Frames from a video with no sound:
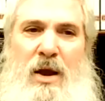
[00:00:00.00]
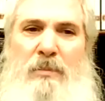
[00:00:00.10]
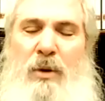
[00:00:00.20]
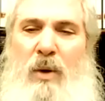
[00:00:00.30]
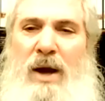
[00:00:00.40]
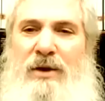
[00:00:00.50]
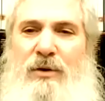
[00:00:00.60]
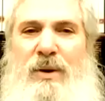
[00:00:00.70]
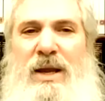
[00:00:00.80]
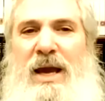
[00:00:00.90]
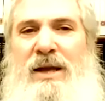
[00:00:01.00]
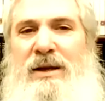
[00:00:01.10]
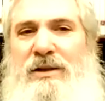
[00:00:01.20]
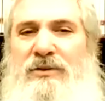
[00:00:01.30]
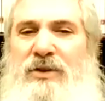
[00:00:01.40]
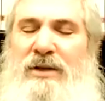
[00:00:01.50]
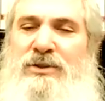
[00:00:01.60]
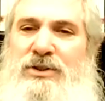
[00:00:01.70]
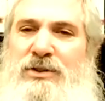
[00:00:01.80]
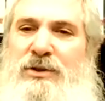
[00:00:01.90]
But why create an
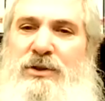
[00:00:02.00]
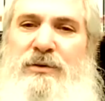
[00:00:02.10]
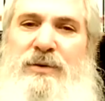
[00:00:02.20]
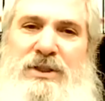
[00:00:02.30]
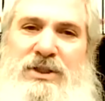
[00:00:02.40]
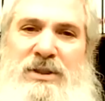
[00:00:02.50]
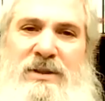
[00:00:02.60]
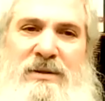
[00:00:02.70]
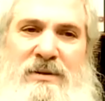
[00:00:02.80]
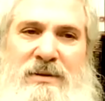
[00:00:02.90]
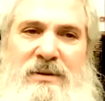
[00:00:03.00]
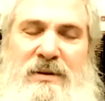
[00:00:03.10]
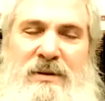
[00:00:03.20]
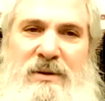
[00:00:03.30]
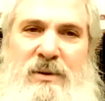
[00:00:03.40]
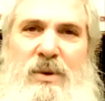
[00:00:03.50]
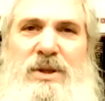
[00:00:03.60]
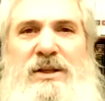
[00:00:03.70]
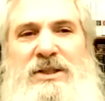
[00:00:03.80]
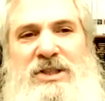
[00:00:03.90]
intentional division
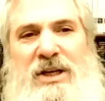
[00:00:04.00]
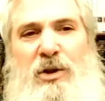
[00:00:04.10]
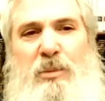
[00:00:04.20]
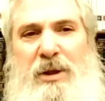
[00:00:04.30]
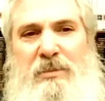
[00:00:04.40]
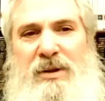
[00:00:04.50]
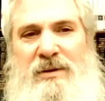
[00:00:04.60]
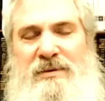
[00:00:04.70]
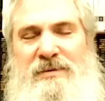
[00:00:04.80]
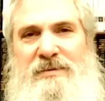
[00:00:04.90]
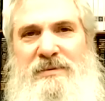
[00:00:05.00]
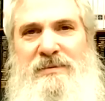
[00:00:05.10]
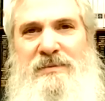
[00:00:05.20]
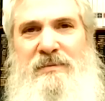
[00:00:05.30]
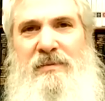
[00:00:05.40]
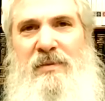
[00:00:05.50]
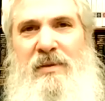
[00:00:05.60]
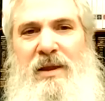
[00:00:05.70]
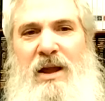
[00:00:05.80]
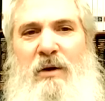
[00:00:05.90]
within a single people?
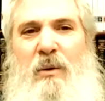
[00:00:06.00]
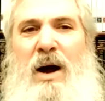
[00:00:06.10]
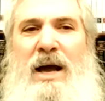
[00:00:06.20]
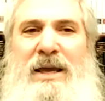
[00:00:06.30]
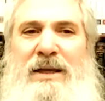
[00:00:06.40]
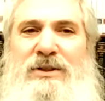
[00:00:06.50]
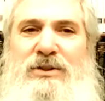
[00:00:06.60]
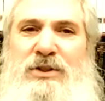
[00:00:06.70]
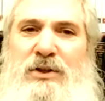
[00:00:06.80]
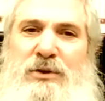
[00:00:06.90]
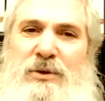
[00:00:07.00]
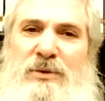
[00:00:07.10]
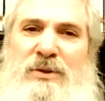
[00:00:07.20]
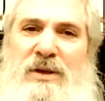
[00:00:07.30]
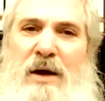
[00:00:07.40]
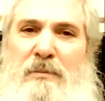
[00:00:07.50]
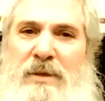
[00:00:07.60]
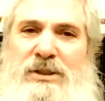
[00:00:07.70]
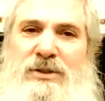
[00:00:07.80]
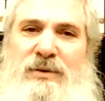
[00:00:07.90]
Why institute a
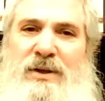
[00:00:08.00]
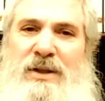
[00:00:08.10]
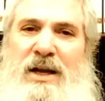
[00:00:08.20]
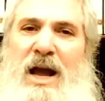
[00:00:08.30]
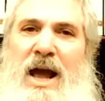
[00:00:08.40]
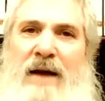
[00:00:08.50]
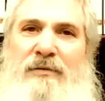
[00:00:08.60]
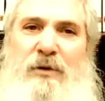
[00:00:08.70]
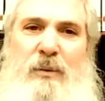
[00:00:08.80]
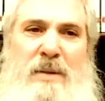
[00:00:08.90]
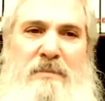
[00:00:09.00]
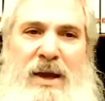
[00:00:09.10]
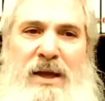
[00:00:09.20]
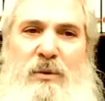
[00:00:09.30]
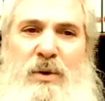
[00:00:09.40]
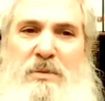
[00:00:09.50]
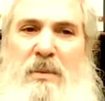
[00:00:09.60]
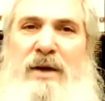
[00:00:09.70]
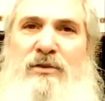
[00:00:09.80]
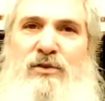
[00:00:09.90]
mitzvah that I have to remain with
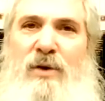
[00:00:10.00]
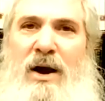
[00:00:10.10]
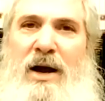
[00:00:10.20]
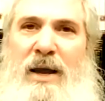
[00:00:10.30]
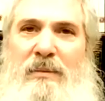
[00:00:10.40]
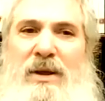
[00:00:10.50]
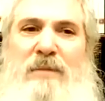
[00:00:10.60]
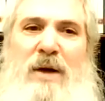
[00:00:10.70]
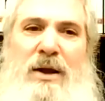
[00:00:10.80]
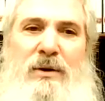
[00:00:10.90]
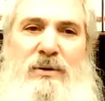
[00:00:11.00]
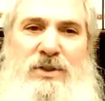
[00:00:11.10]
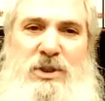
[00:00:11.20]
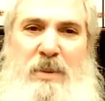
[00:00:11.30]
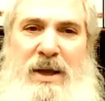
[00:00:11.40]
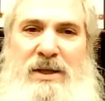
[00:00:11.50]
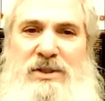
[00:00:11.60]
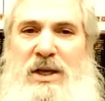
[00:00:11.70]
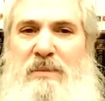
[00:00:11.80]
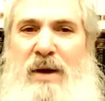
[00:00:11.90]
my tribe, in my own
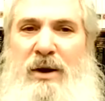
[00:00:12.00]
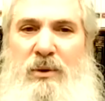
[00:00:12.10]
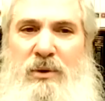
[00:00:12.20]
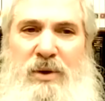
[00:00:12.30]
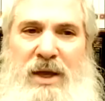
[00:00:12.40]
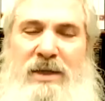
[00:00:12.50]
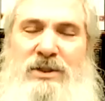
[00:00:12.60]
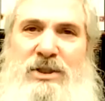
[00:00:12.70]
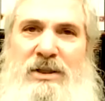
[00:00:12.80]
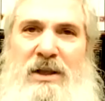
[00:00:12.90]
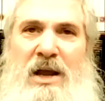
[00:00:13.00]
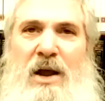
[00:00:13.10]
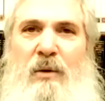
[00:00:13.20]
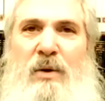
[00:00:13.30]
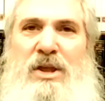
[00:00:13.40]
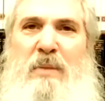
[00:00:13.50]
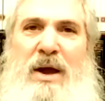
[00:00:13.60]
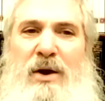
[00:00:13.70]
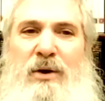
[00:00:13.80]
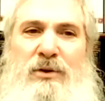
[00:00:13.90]
space, in my own location, with
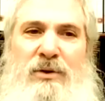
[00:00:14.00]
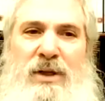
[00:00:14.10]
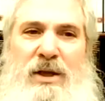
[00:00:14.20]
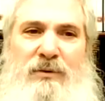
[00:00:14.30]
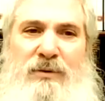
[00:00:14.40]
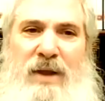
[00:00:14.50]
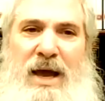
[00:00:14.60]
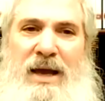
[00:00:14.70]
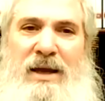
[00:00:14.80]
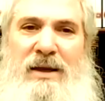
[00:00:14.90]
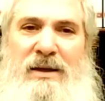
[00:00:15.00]
my own unique flag?